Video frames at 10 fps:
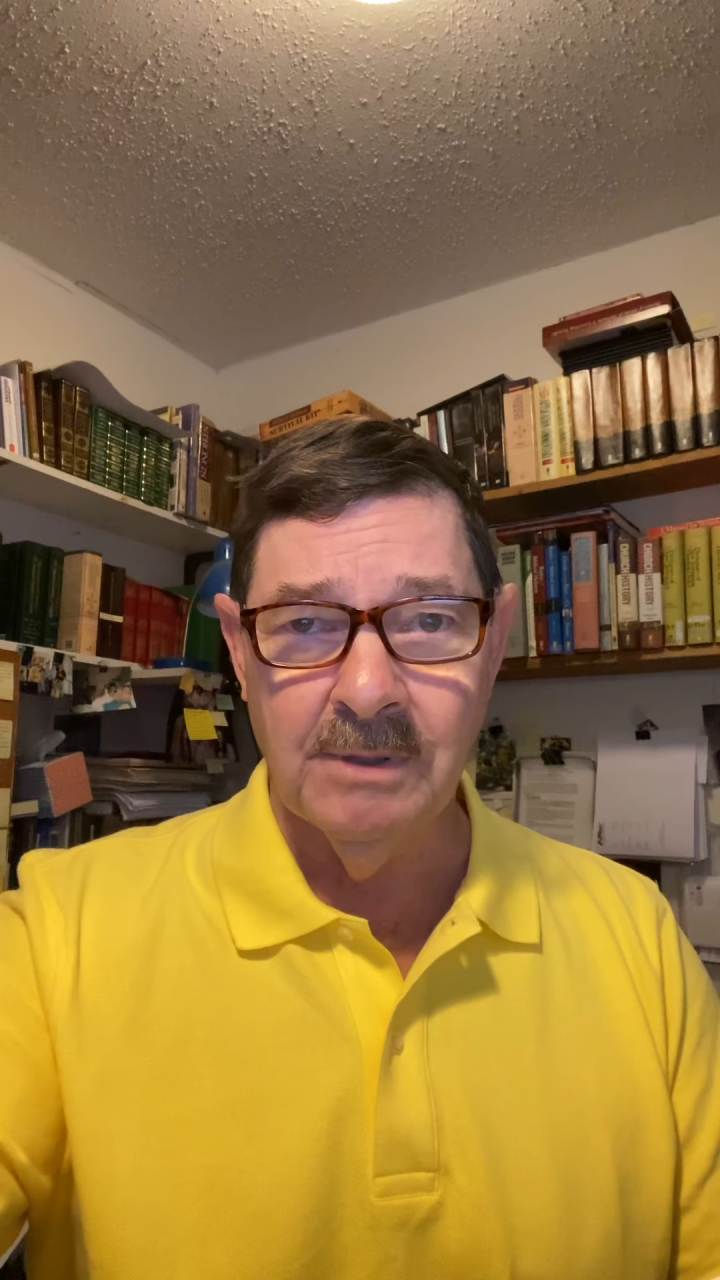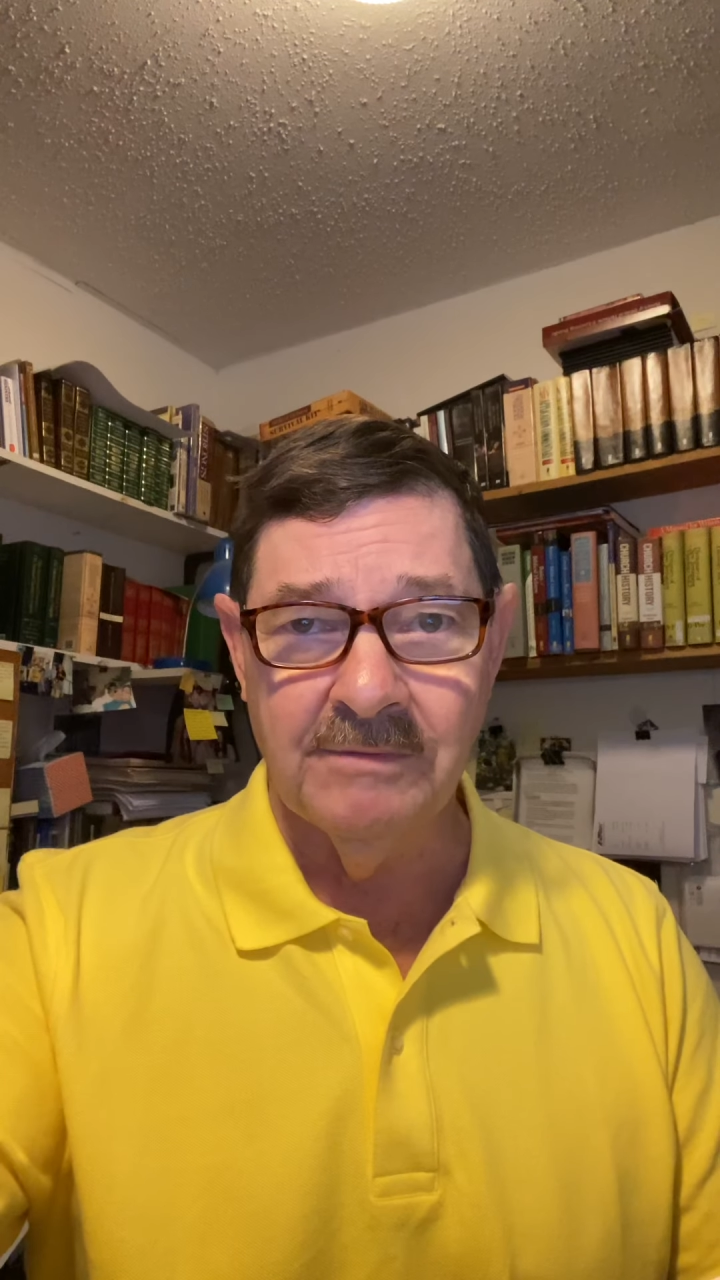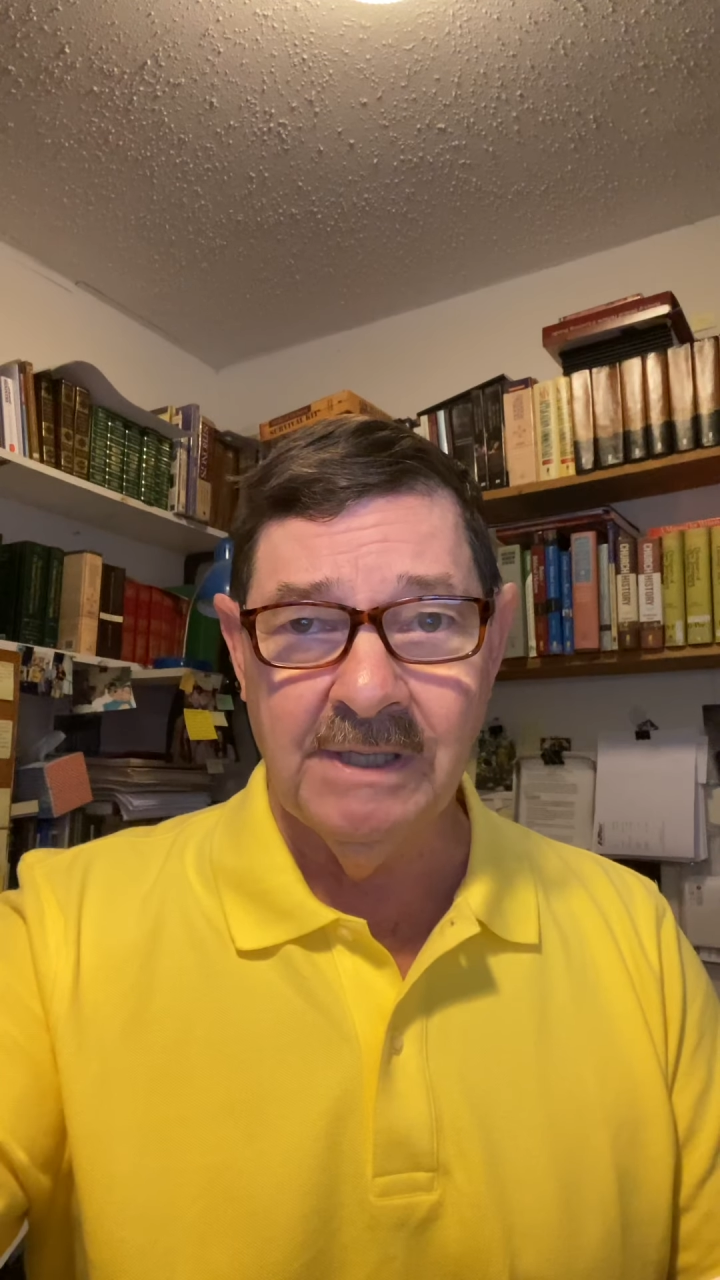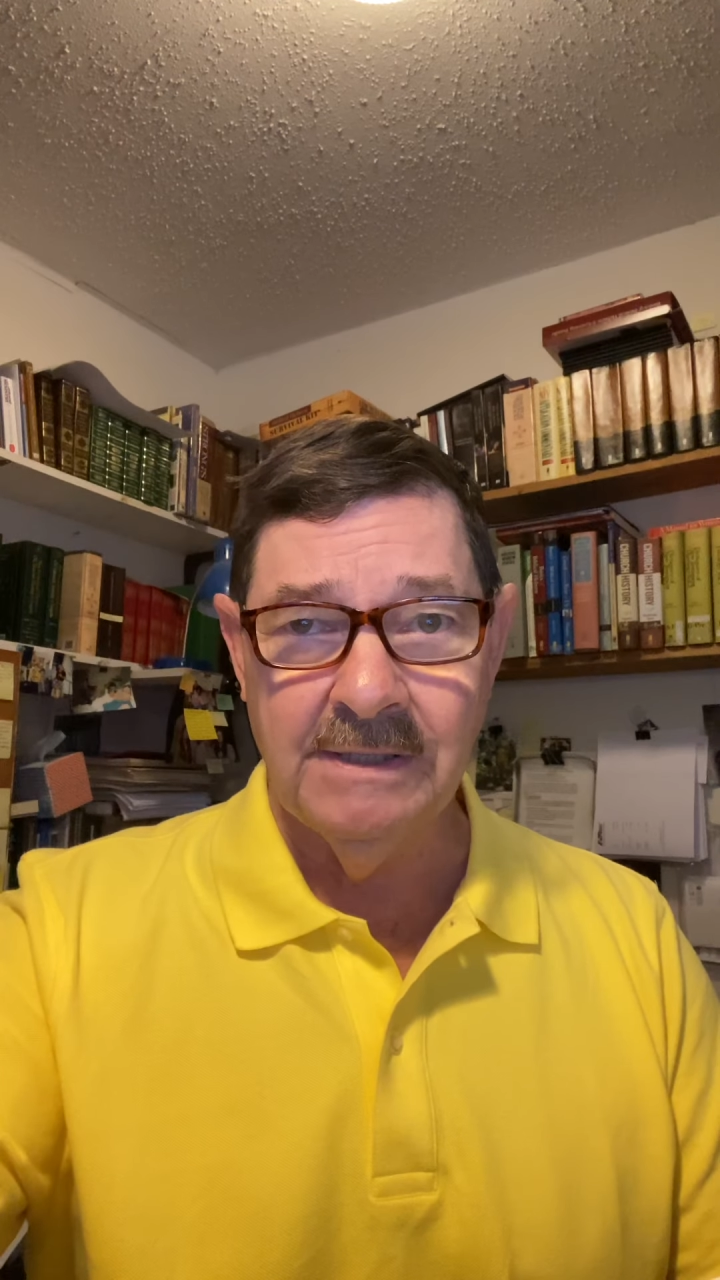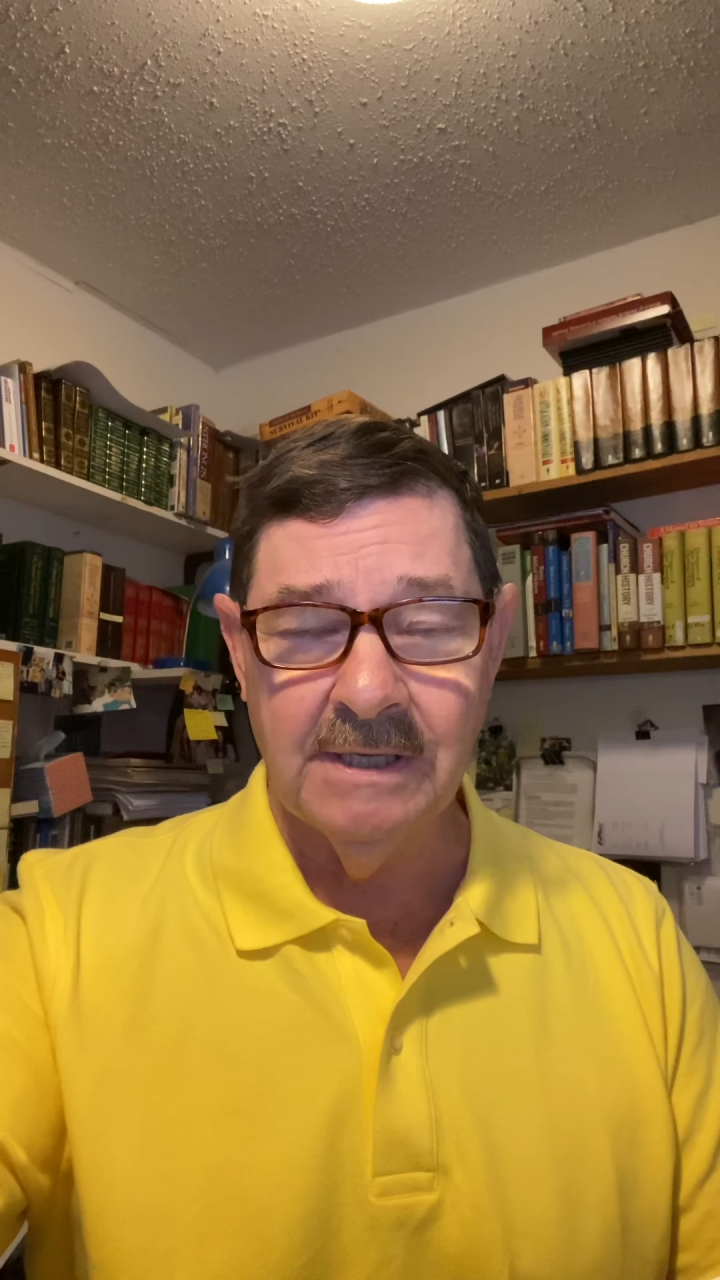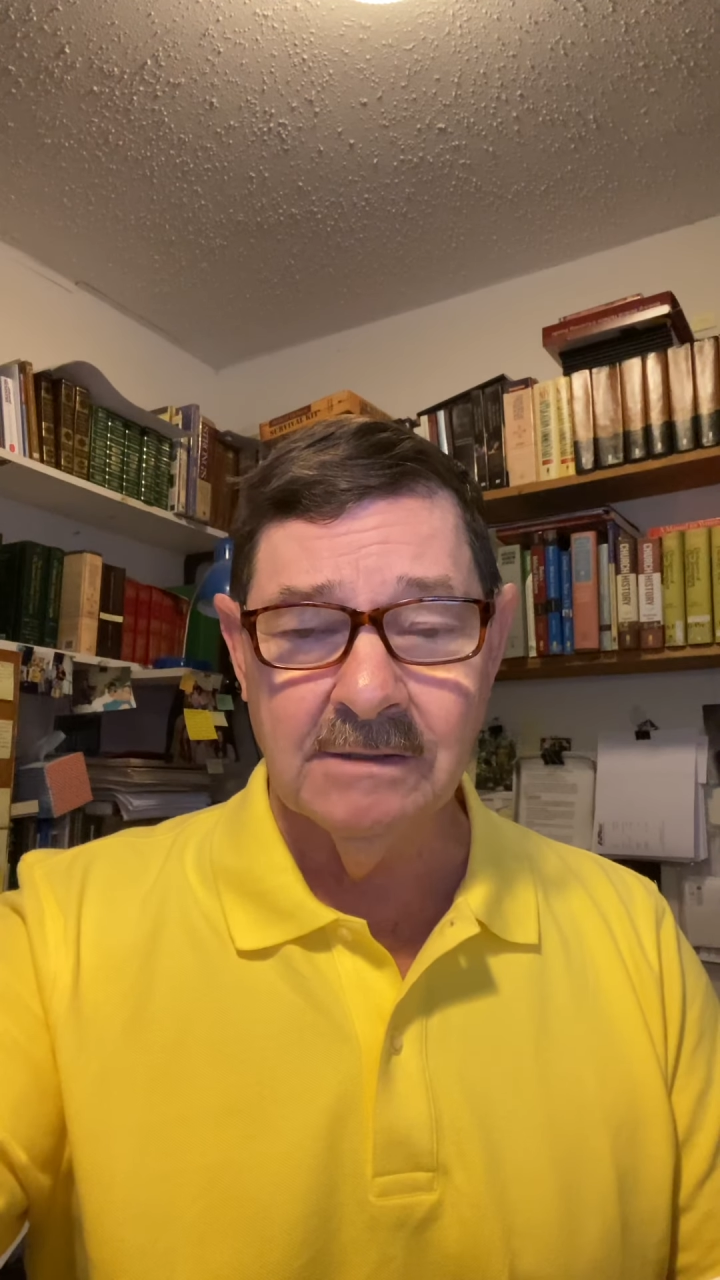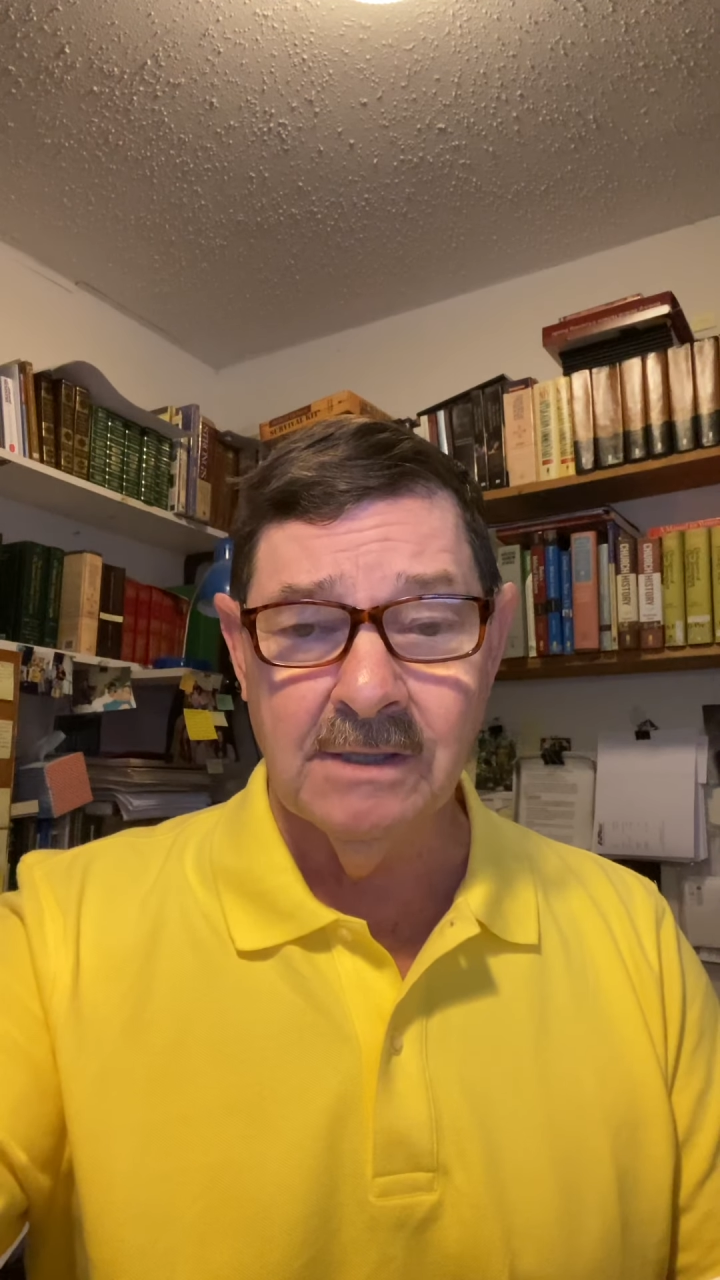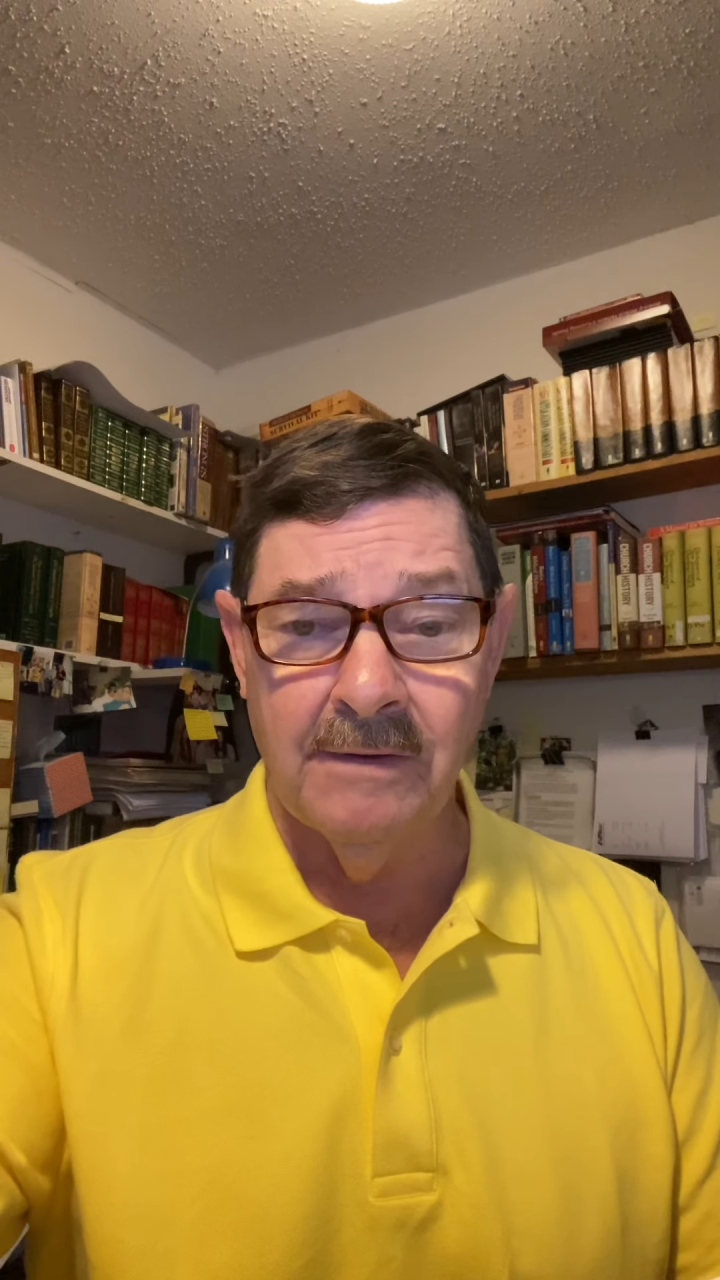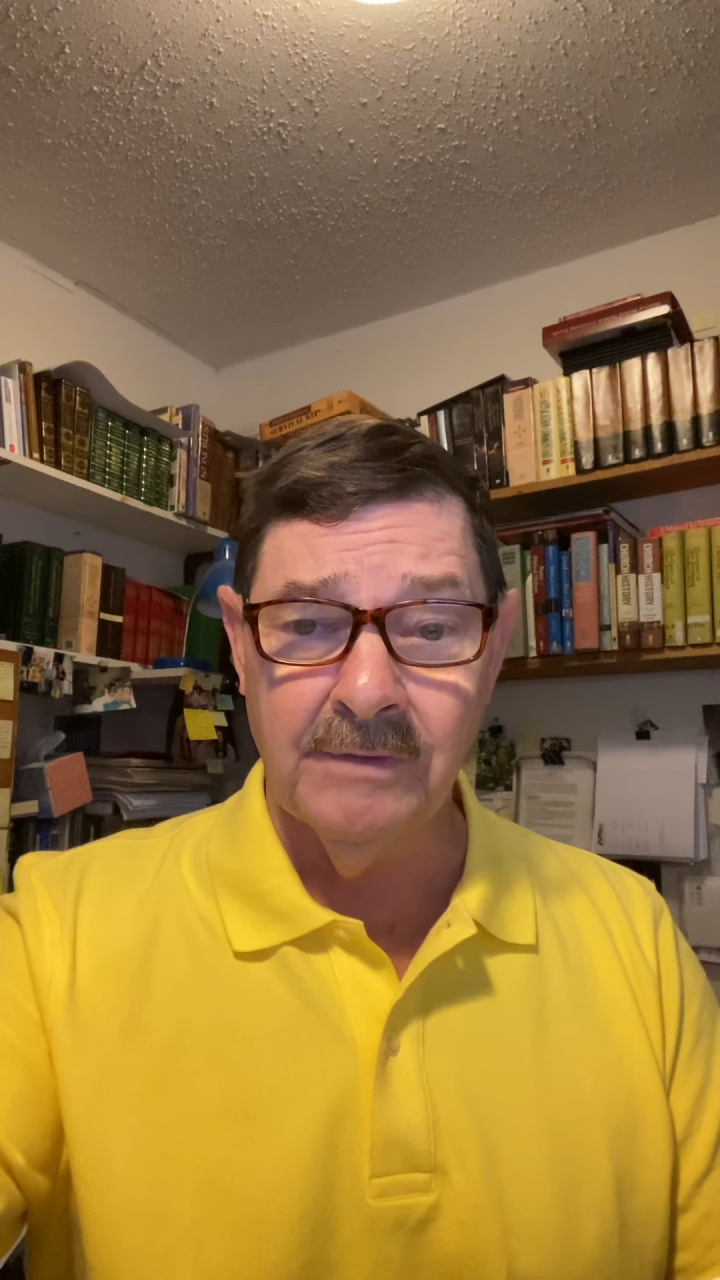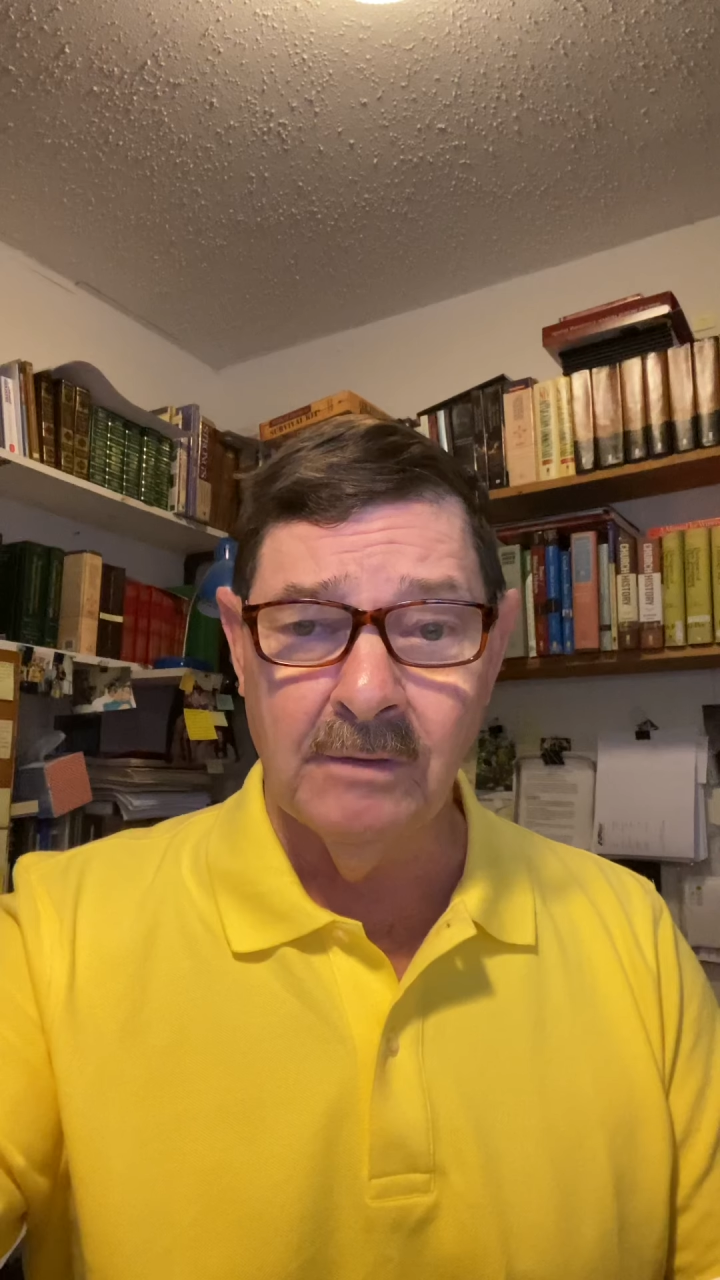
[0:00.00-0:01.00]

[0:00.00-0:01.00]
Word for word: of details left